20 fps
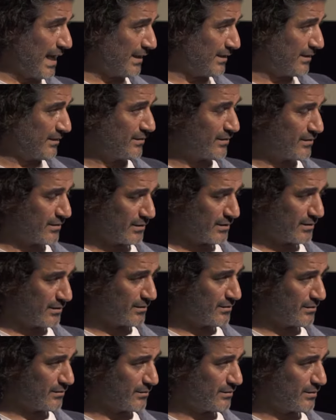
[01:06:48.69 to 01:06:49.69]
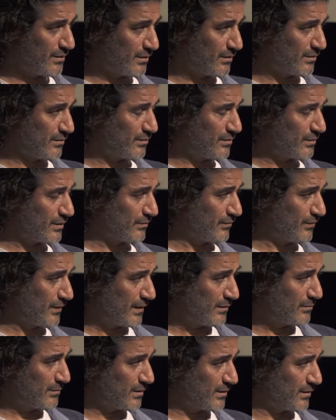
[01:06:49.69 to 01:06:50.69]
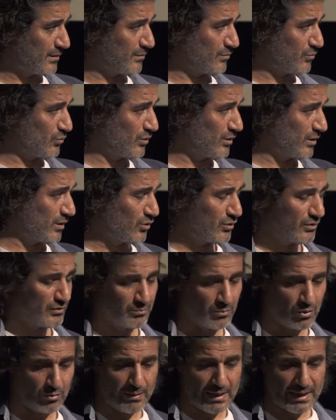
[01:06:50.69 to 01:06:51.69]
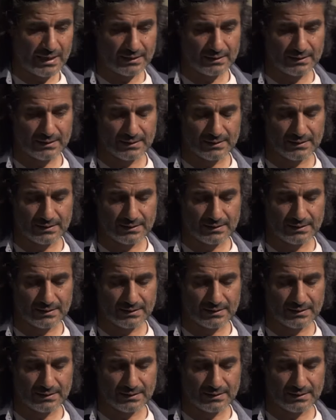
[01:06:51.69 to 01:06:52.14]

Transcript: had it filmed in his mobile.